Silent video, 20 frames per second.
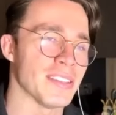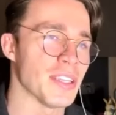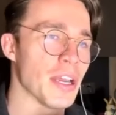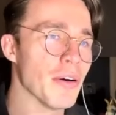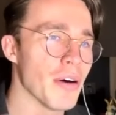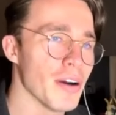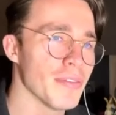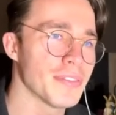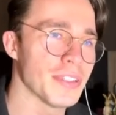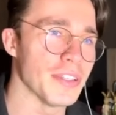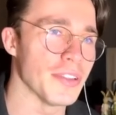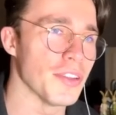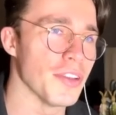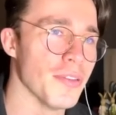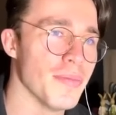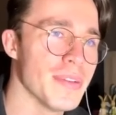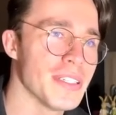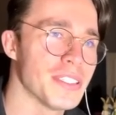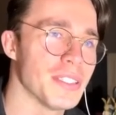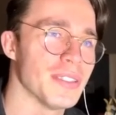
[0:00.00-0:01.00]
so often
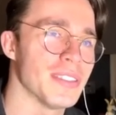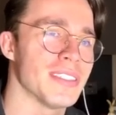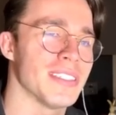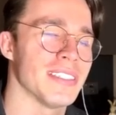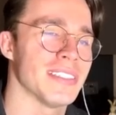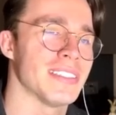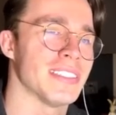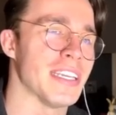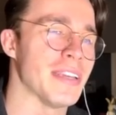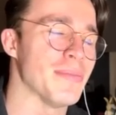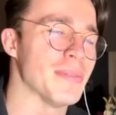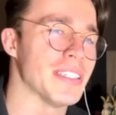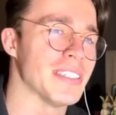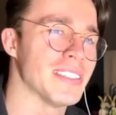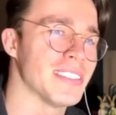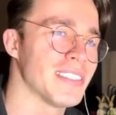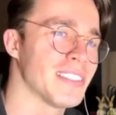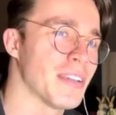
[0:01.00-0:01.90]
humans just seem to